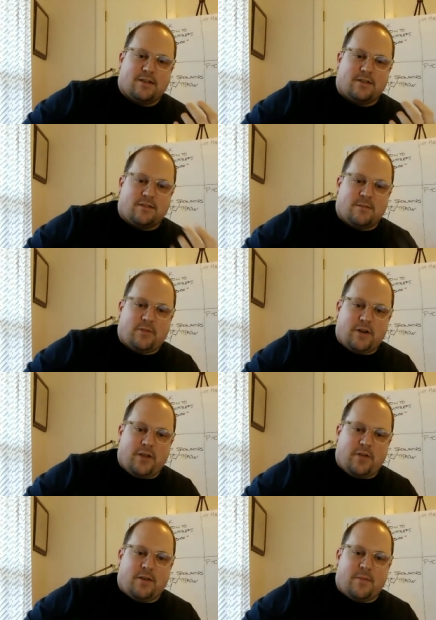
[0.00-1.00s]
The simpler
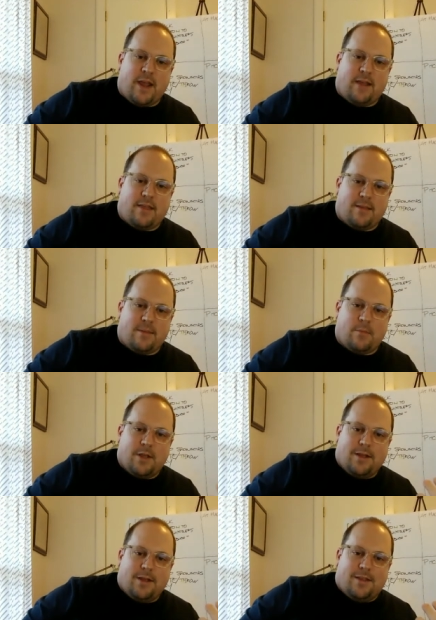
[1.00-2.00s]
you can make
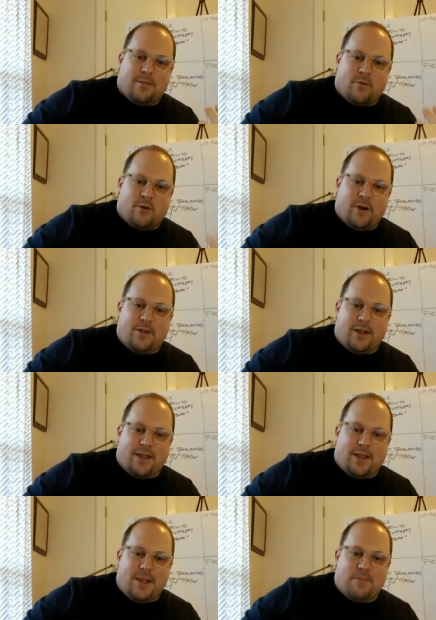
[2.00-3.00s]
them, the more you can
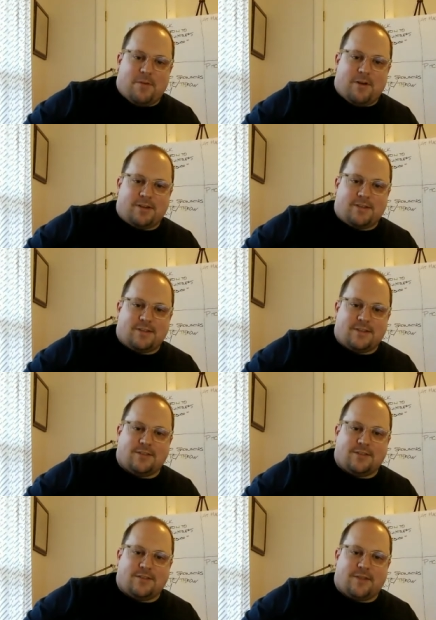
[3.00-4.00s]
keep them on a
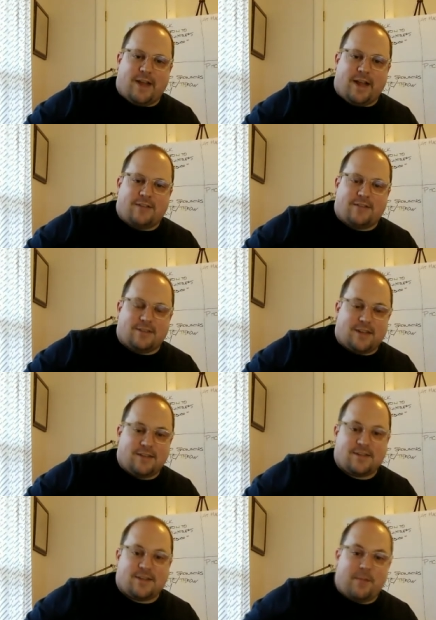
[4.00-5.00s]
single device, the less time